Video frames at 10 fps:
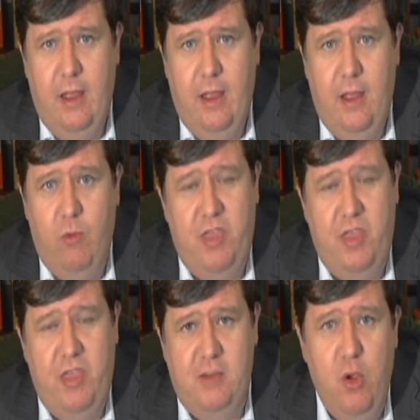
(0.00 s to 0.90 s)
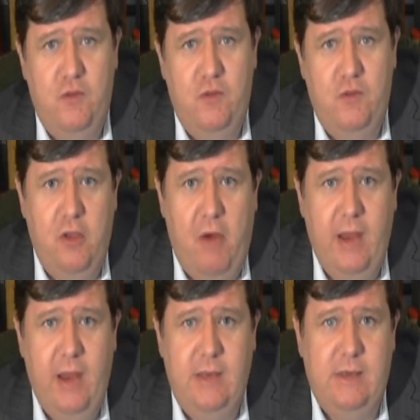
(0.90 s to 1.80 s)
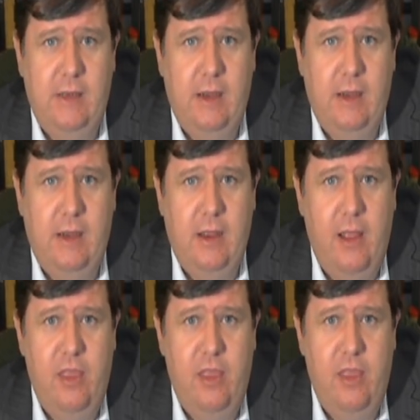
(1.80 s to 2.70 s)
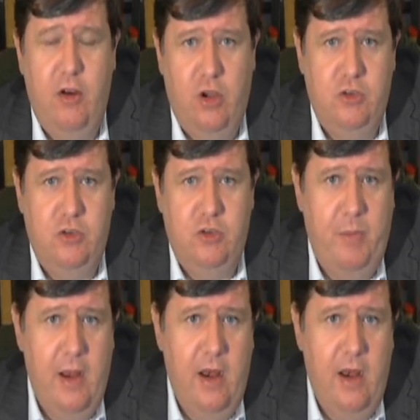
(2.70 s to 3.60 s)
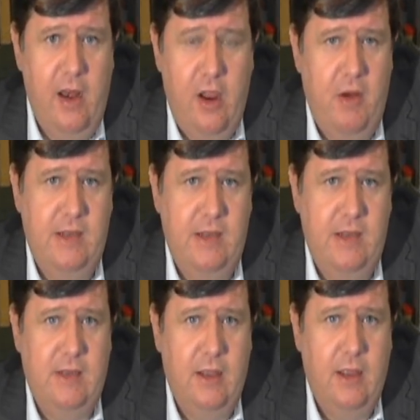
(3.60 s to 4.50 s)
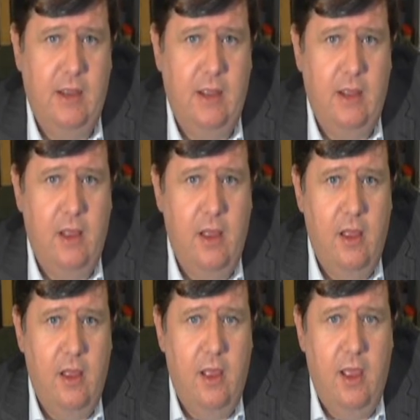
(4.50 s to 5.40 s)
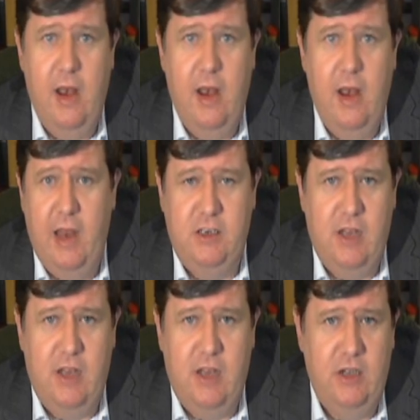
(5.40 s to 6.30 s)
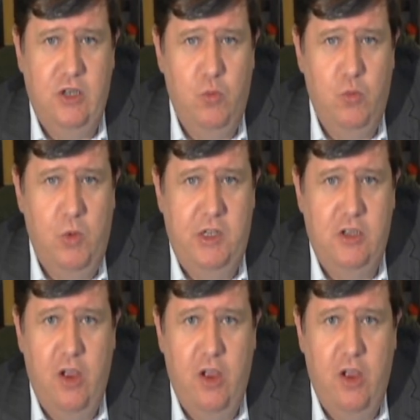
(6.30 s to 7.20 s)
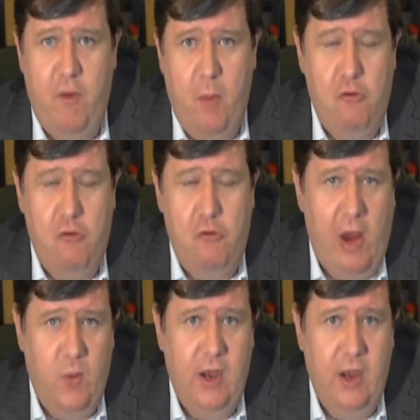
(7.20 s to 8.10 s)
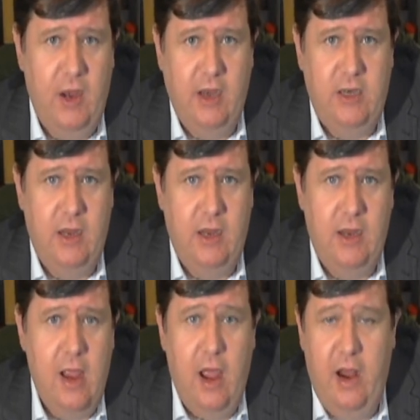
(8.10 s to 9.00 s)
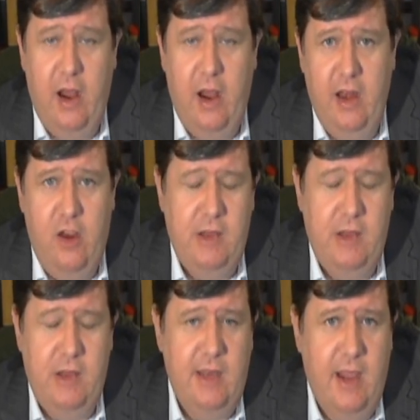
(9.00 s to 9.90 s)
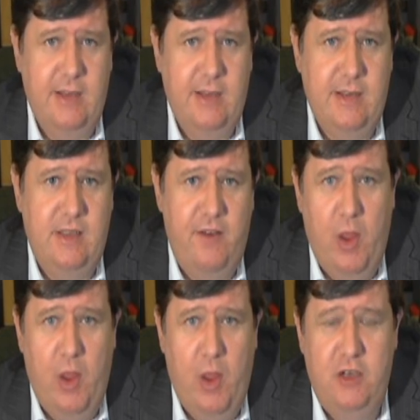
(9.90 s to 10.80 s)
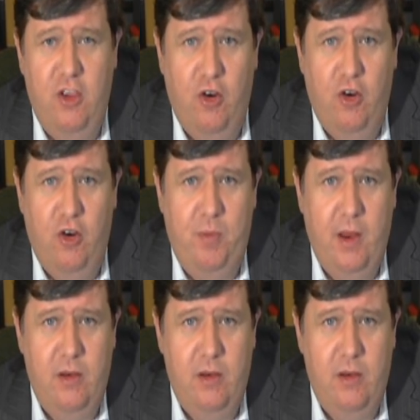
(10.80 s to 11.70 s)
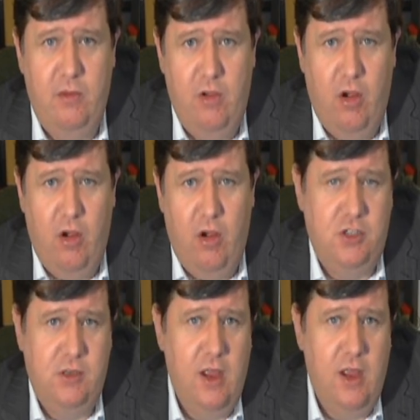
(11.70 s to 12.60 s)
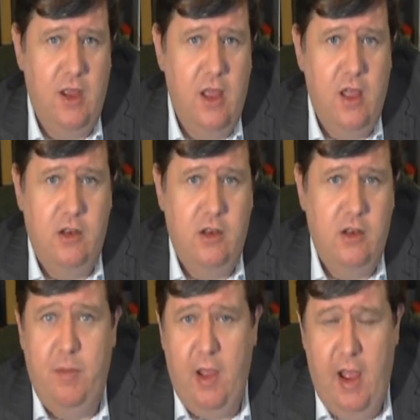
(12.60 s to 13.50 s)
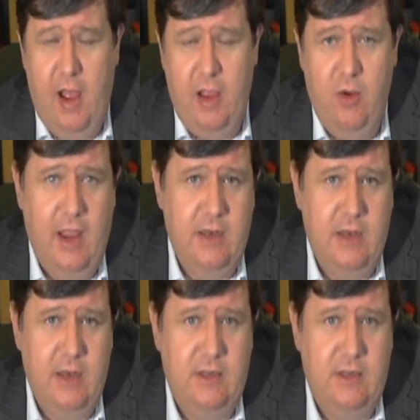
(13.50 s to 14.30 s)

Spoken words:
With this move to the right, there has also been an increase in legislation which is of a more right-wing nature, and an increase in cases that have went to the European courts to be argued against.